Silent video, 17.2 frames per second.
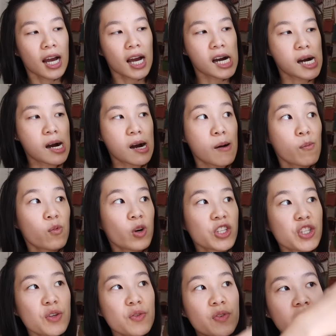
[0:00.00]

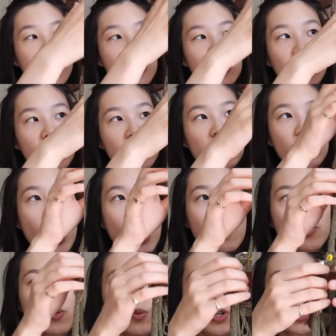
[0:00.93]
Once you finish the
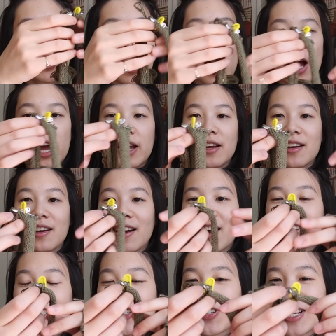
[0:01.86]
straps, which
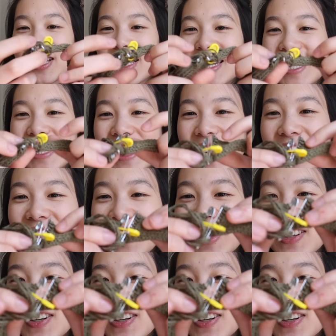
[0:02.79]
as you can see with